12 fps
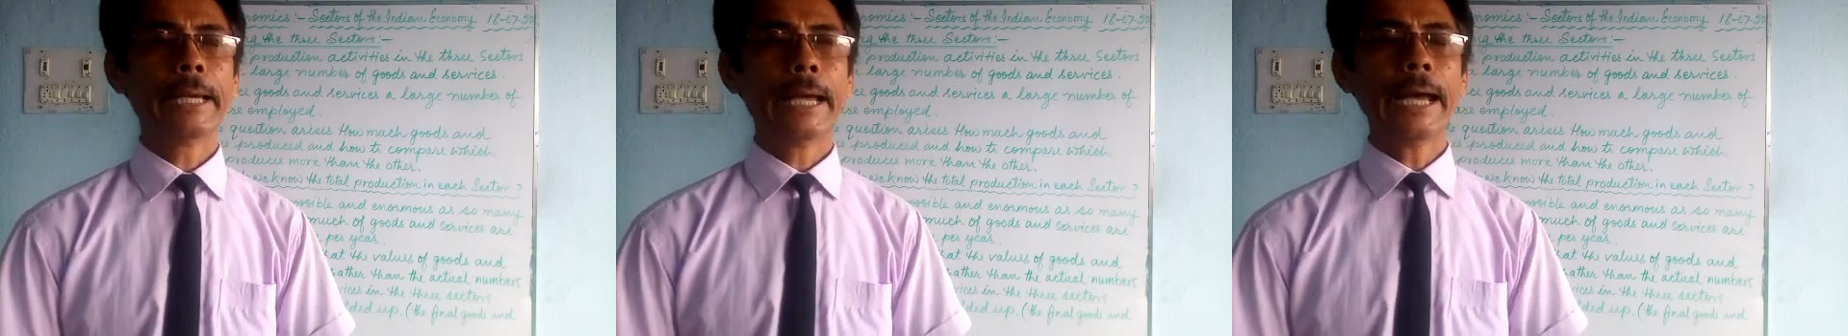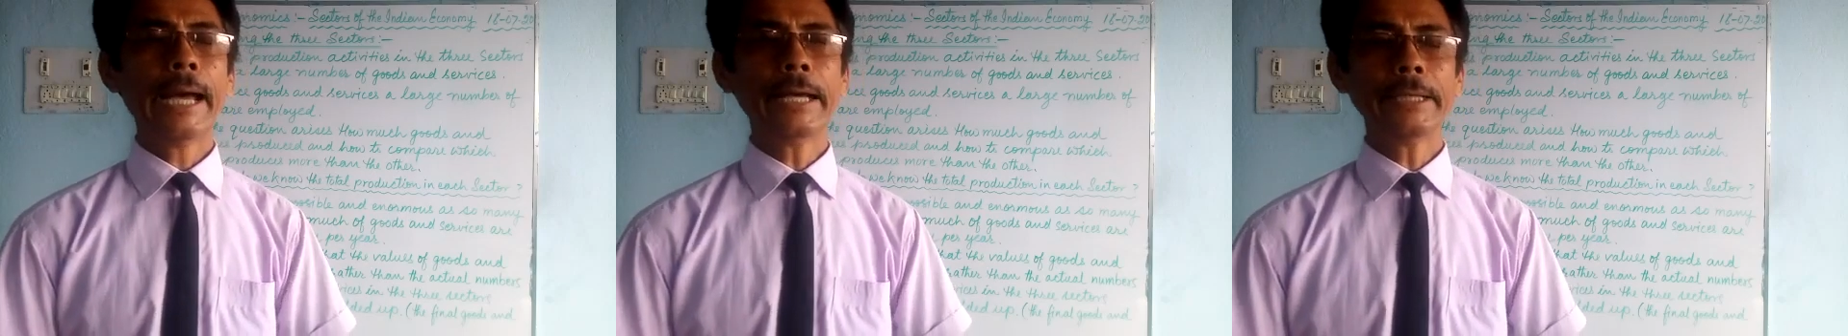
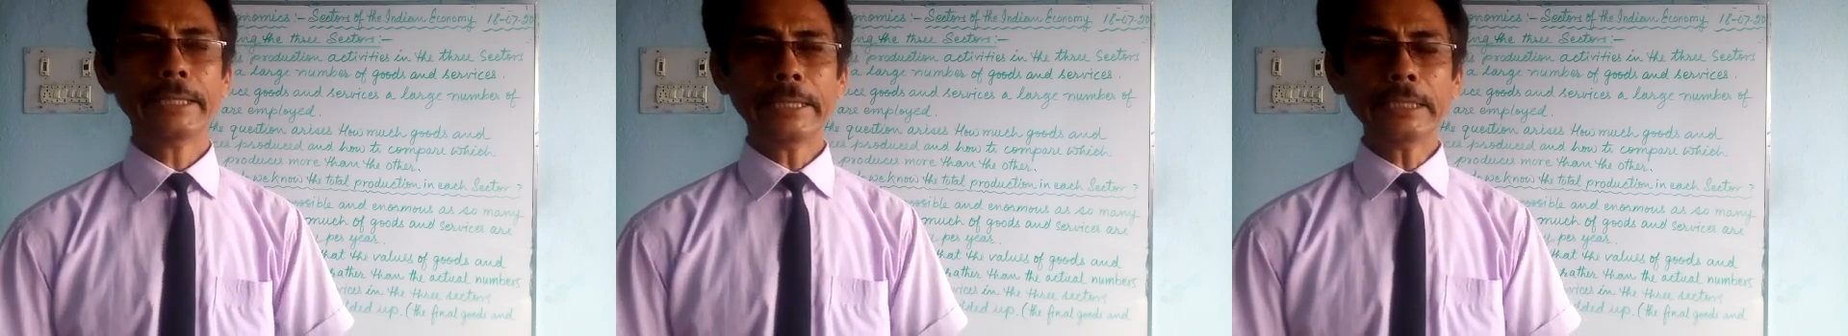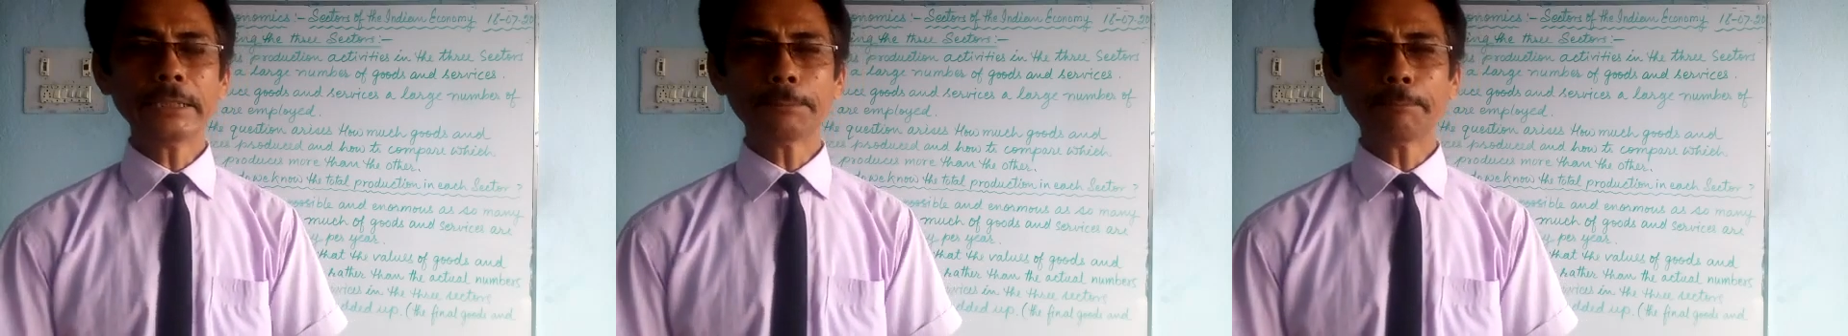and
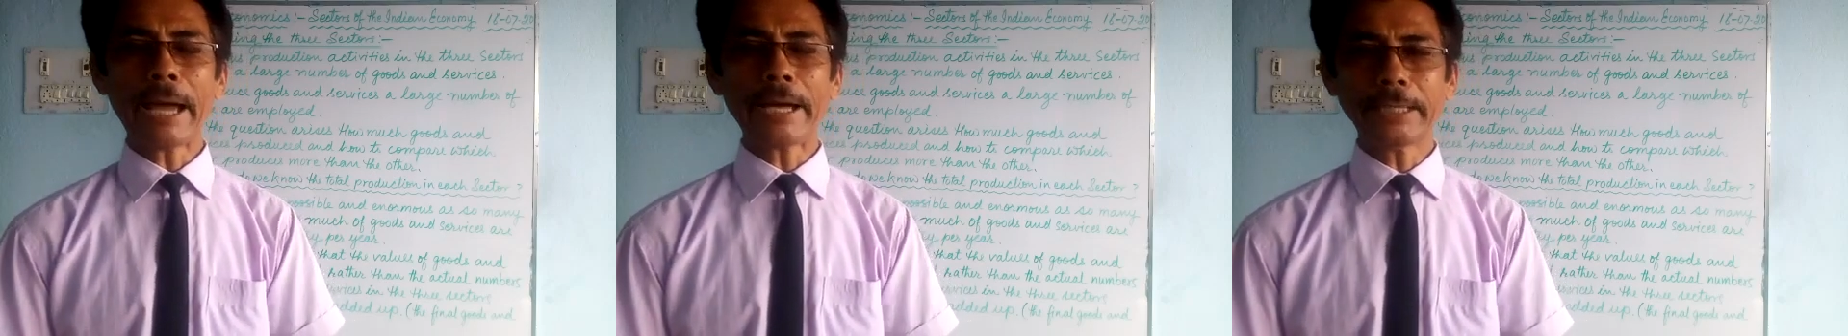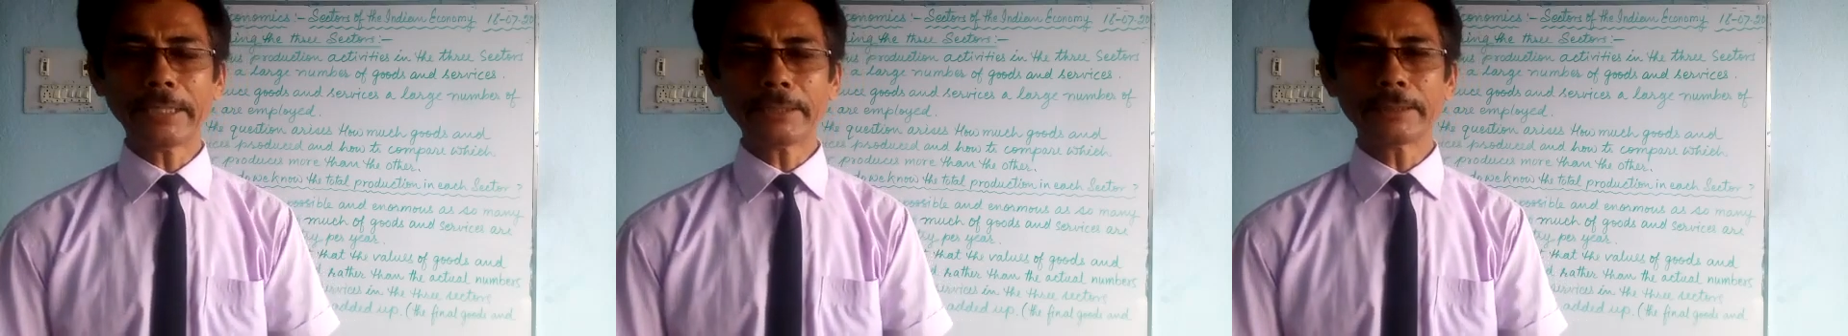each
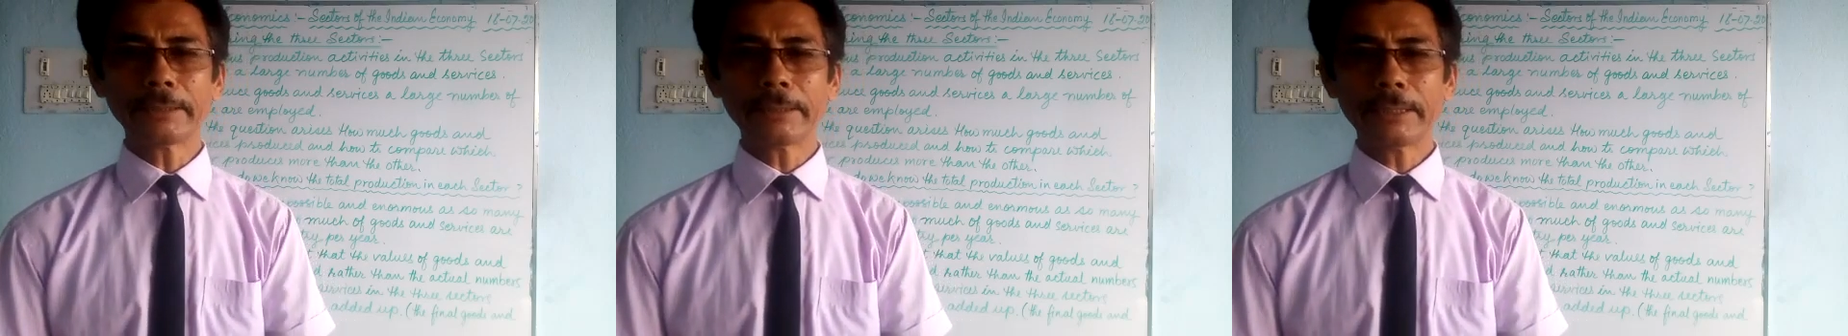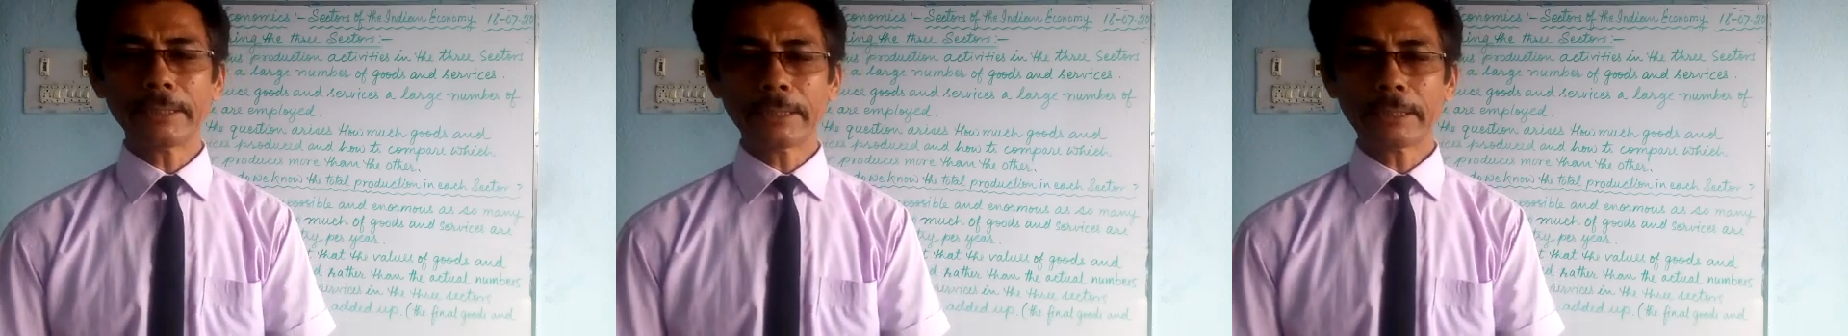packet
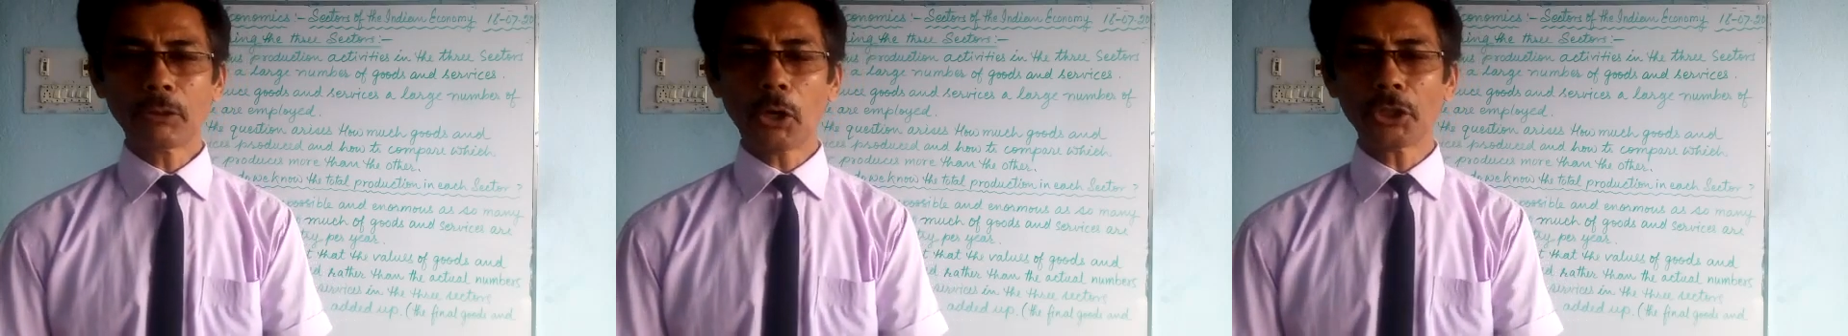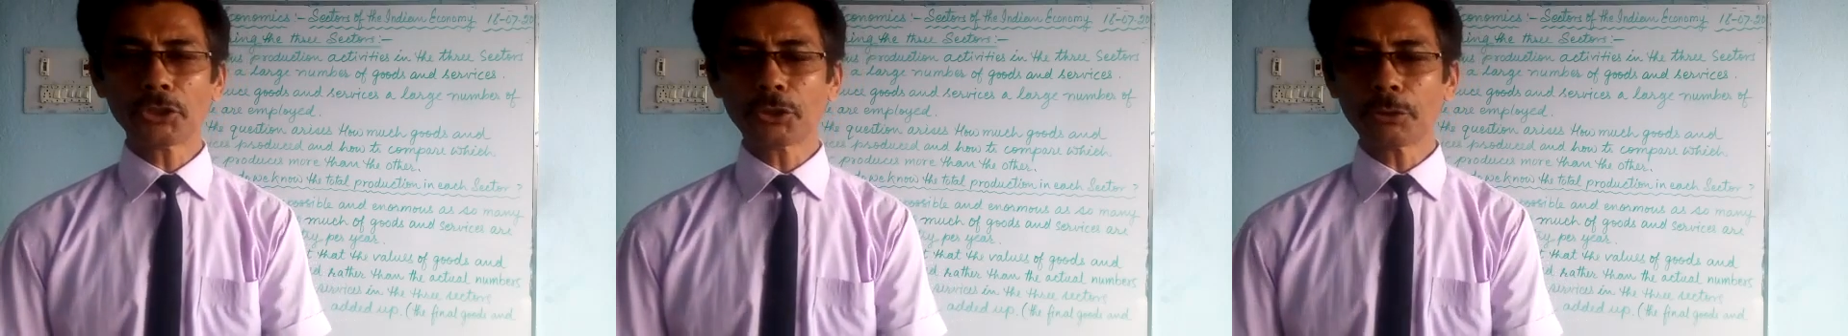
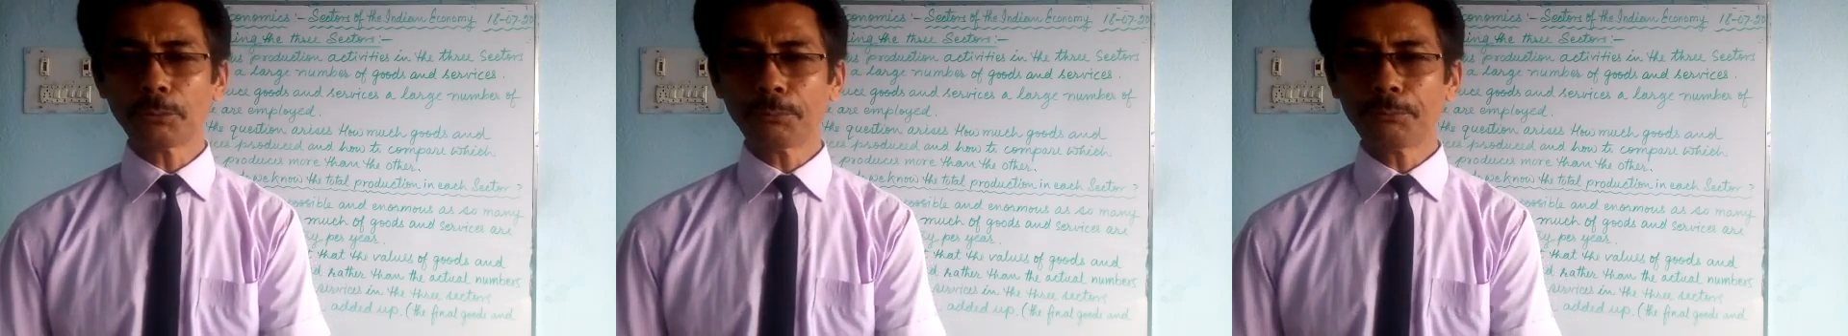cost